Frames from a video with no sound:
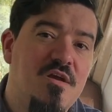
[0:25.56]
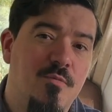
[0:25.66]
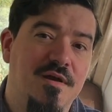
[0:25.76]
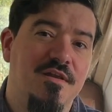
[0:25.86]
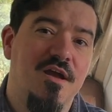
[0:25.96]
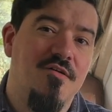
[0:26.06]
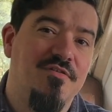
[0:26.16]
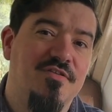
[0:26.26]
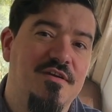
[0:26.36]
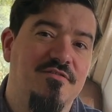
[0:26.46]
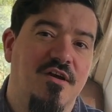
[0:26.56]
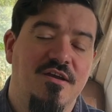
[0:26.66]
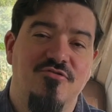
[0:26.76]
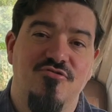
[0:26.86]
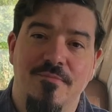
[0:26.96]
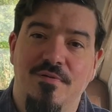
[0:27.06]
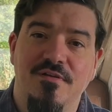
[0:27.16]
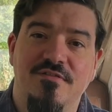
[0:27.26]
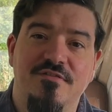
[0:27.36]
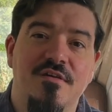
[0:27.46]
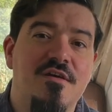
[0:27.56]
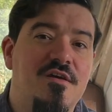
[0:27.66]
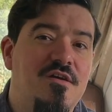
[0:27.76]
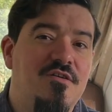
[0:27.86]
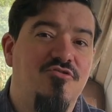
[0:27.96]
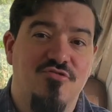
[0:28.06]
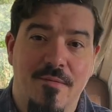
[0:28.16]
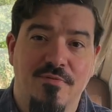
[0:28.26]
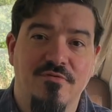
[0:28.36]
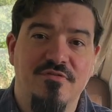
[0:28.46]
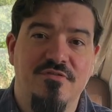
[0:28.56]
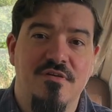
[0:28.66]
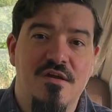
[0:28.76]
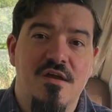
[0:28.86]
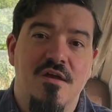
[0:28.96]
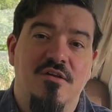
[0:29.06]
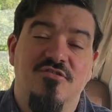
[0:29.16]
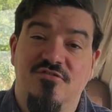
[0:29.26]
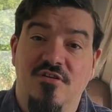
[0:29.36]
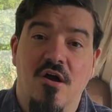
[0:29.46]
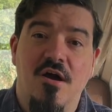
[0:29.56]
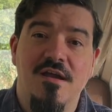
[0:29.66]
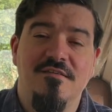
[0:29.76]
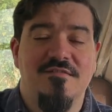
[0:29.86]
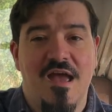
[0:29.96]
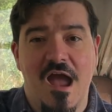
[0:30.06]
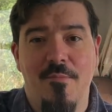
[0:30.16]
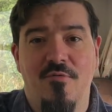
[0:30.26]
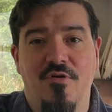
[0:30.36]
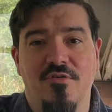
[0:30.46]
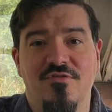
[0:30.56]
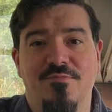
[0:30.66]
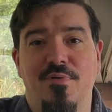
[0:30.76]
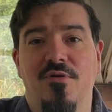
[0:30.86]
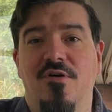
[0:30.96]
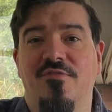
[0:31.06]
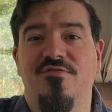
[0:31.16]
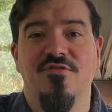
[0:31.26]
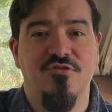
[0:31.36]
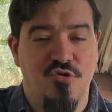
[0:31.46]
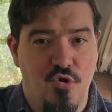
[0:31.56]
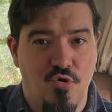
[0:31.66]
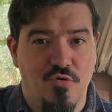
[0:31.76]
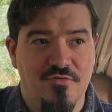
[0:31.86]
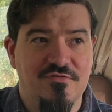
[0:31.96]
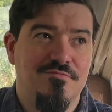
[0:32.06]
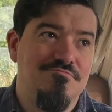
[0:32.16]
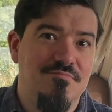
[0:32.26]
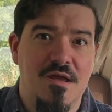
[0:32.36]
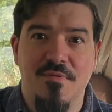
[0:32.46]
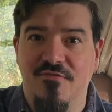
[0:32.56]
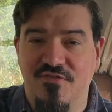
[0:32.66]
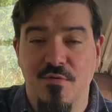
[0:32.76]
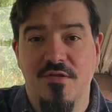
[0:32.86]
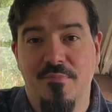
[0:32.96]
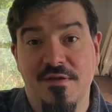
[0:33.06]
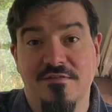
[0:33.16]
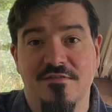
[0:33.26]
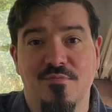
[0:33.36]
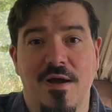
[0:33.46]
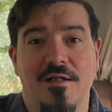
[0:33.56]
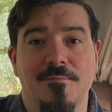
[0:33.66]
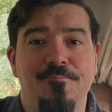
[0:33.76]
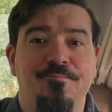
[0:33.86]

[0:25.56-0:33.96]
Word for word: We're going to cover things like triplets, trebles, slides, hammer-ons, pull-offs and chords, maybe a few other bits as well.